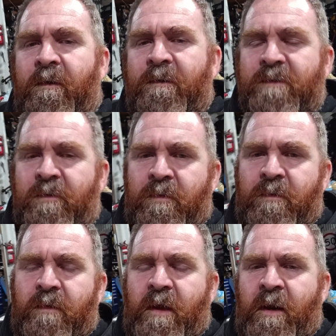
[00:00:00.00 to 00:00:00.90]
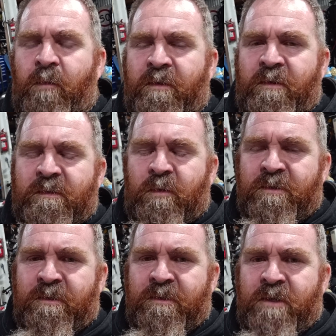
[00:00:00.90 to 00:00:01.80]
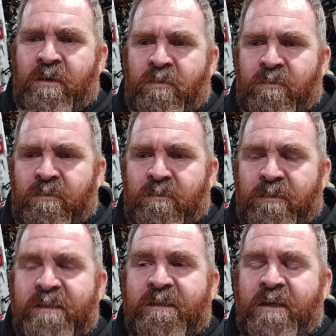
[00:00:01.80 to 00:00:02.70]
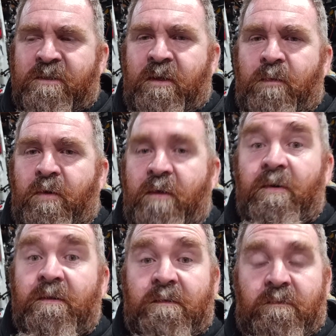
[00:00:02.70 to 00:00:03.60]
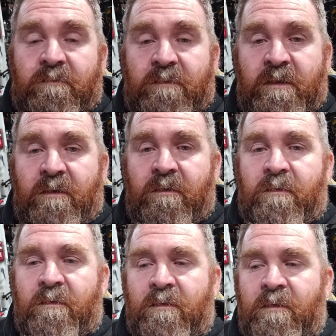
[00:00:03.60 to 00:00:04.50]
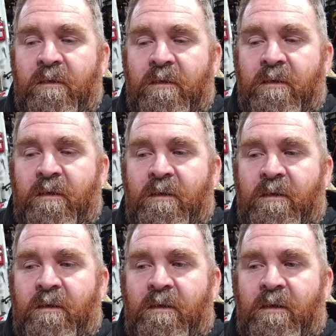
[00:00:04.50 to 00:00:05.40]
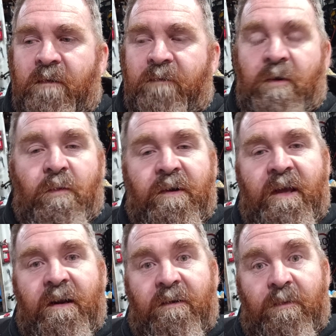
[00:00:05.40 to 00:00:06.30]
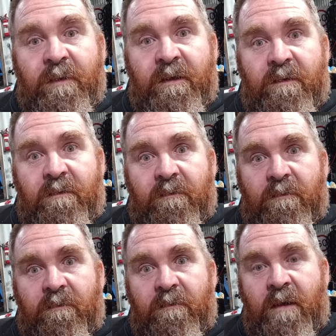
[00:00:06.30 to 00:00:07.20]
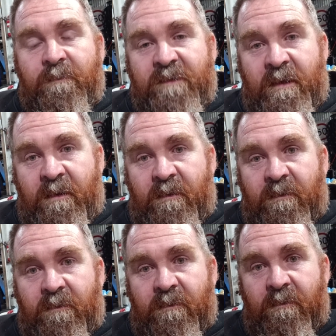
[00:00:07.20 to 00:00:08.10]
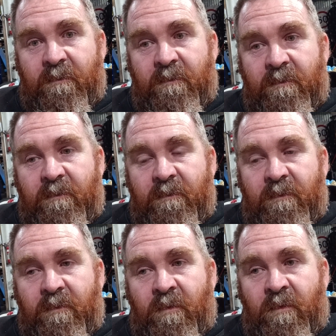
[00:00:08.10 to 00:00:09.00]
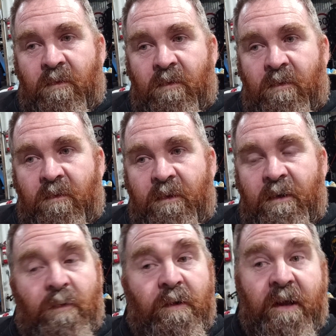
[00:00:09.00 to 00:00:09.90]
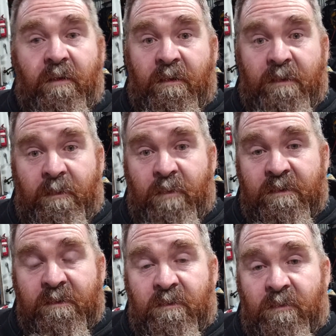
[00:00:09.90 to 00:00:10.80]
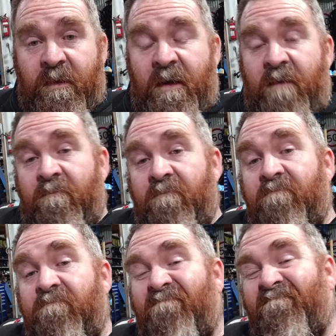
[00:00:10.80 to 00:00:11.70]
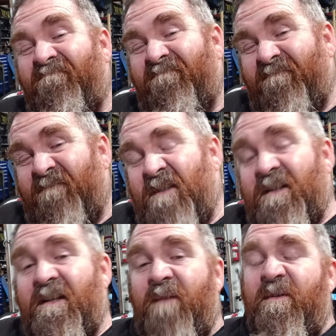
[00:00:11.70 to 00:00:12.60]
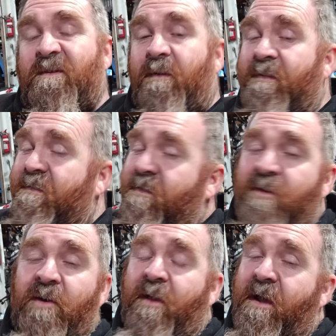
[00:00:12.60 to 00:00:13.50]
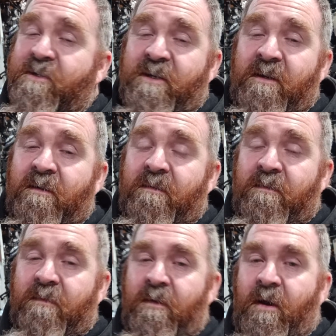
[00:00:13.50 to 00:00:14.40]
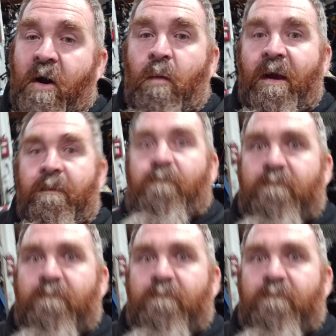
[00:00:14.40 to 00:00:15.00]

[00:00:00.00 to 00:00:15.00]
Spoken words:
So anyone that's watching the channel, this is actually pretty personal, so if you don't want to get a little bit upset or you don't want to hear anything personal, then just skip this one. This has got no car shit in it. I'll wait.